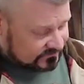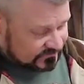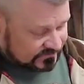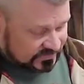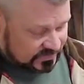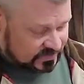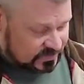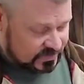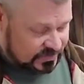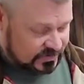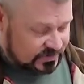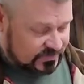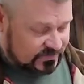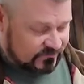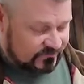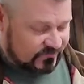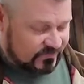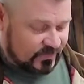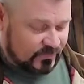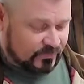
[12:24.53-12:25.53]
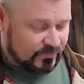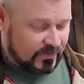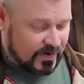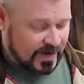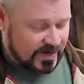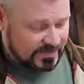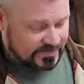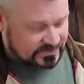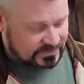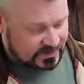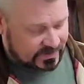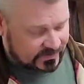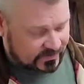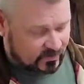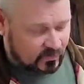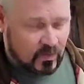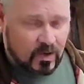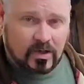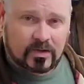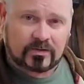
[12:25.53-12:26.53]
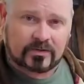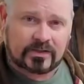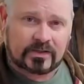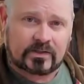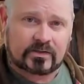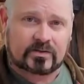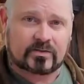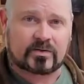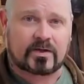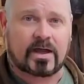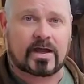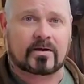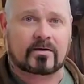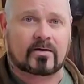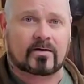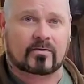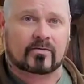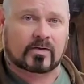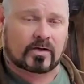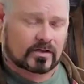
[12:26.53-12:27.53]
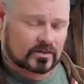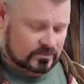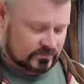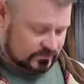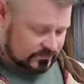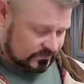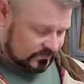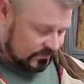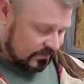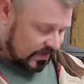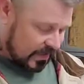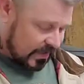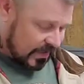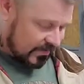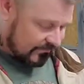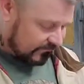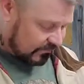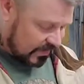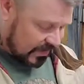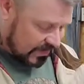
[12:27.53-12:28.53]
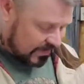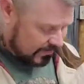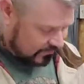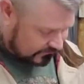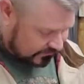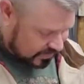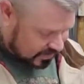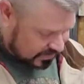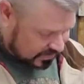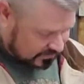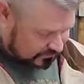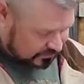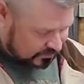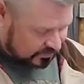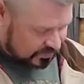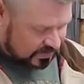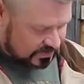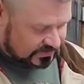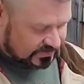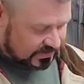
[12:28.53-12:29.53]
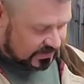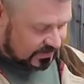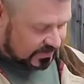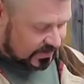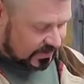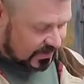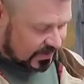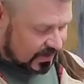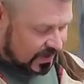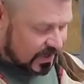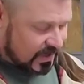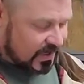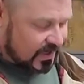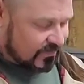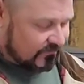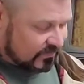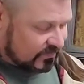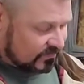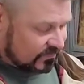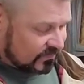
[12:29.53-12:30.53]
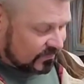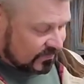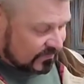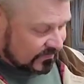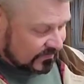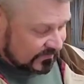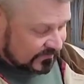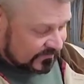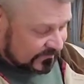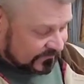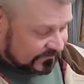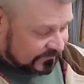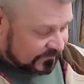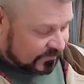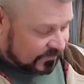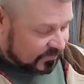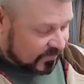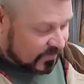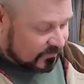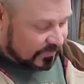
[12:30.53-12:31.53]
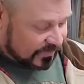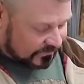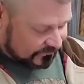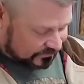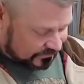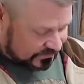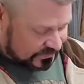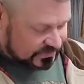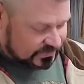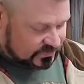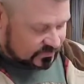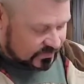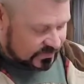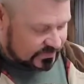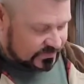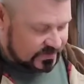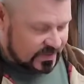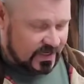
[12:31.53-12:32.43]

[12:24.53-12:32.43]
You just, for the price and the quality, you can't go wrong. I have not come across anything I haven't been pleased with.